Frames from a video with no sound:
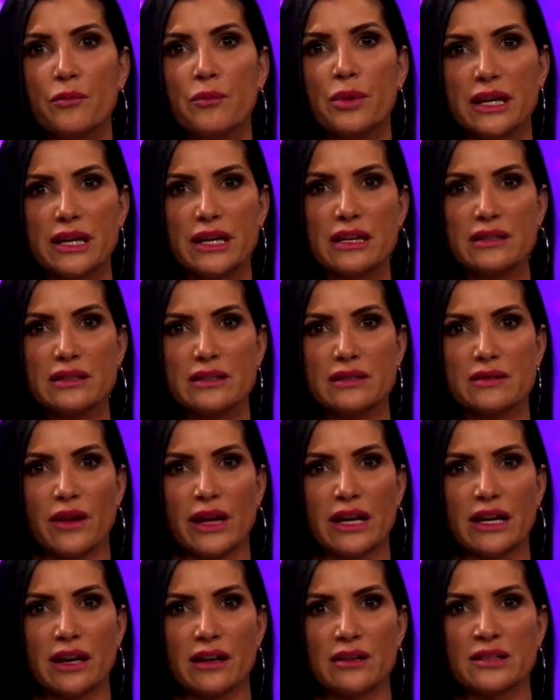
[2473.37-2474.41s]
but he's
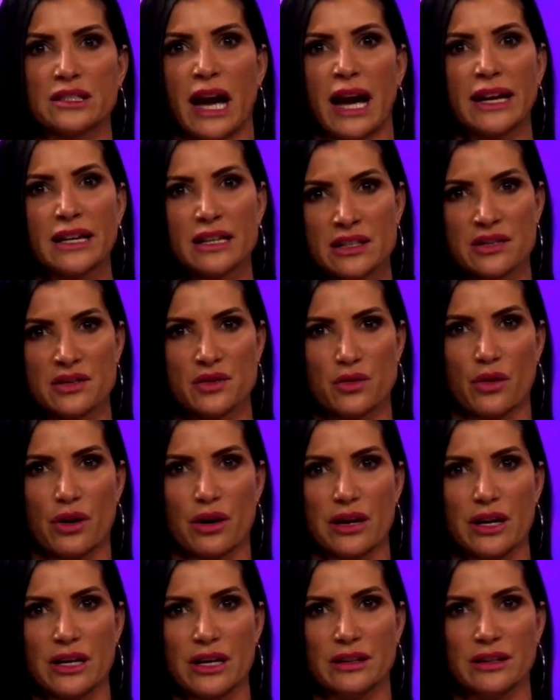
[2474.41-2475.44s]
like a
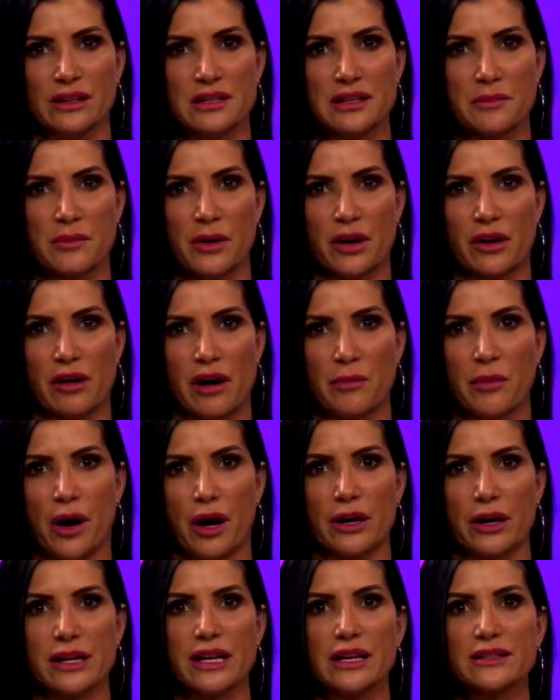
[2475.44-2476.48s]
dinosaur in the Democrat
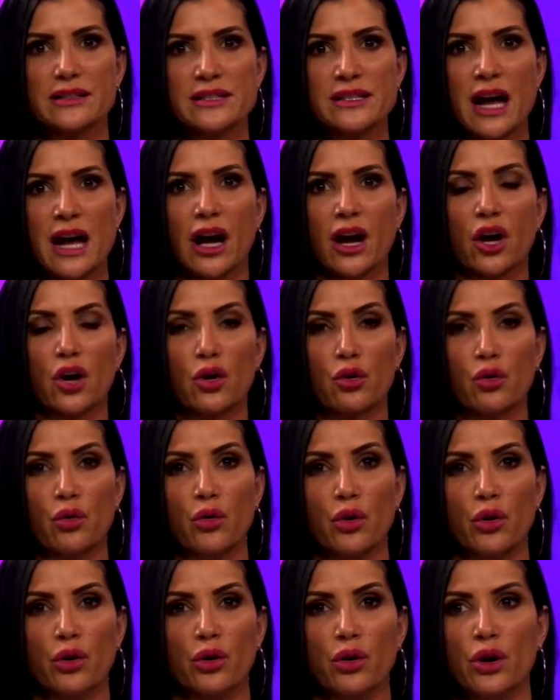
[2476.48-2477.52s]
Party. It's not
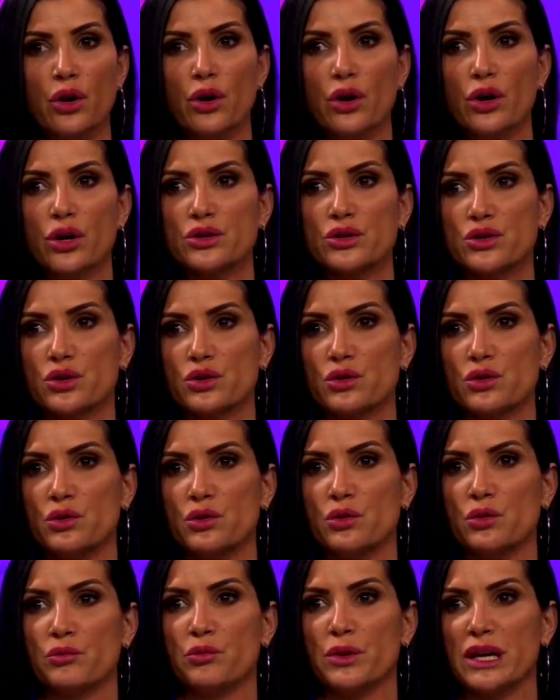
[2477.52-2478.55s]
cool
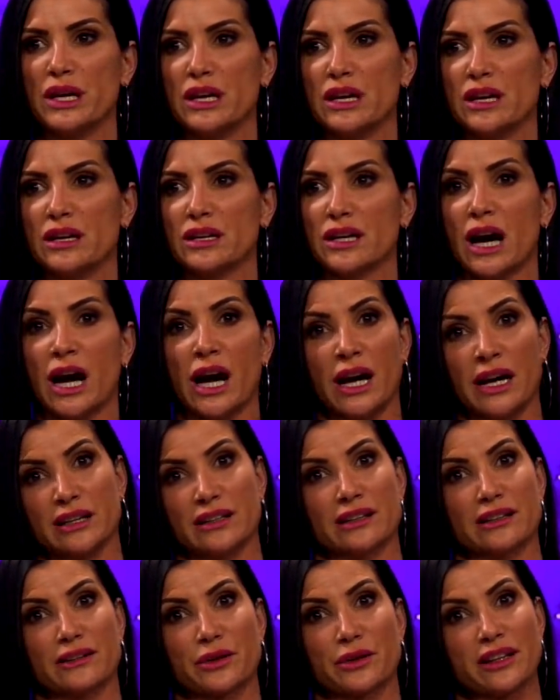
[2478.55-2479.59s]
to be
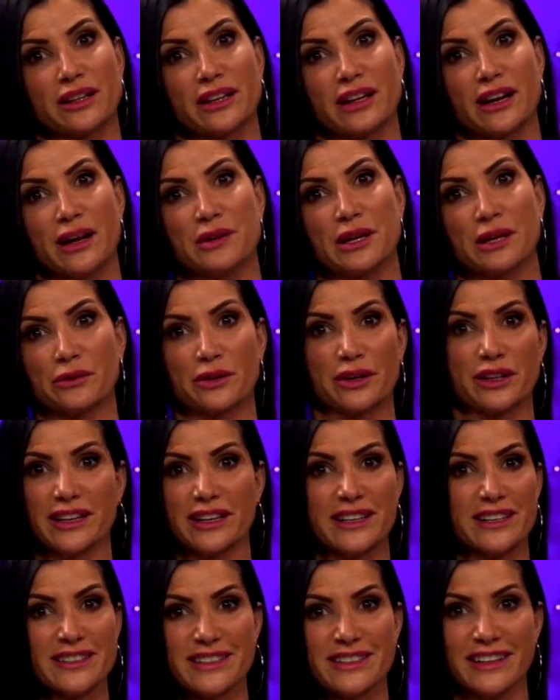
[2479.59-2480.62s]
kind, really. It
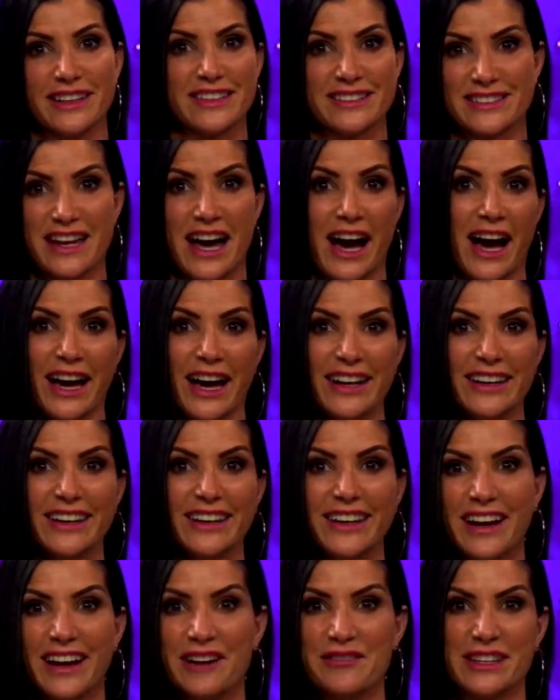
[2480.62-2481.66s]
really isn't. It's not.
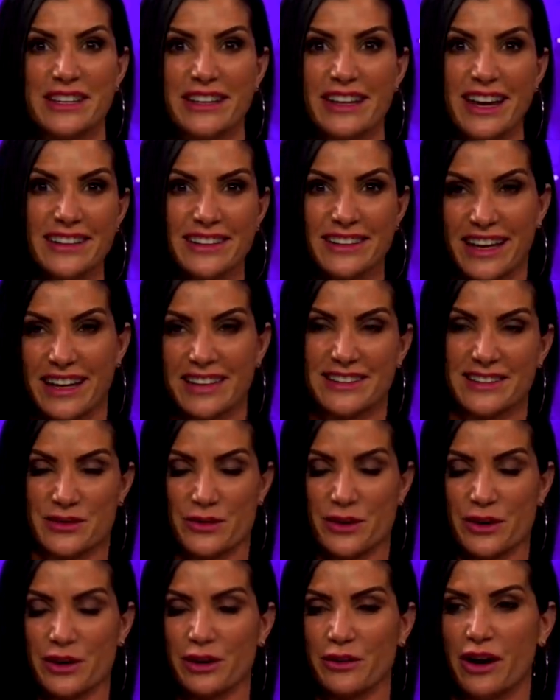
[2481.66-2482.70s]
That's
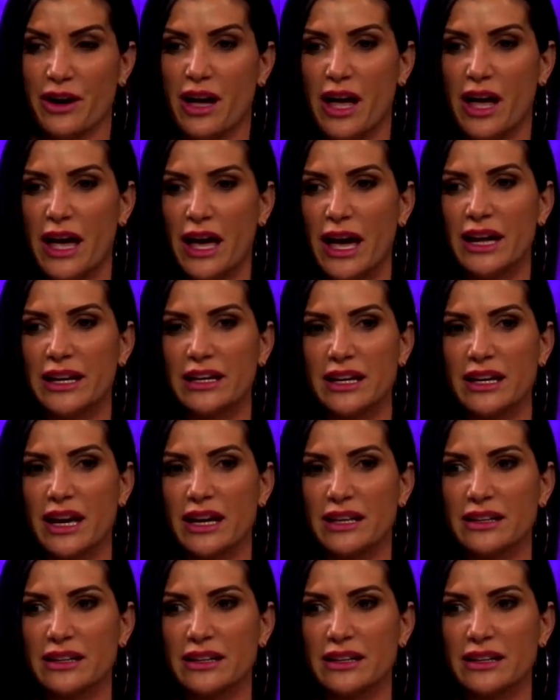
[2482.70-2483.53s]
true. And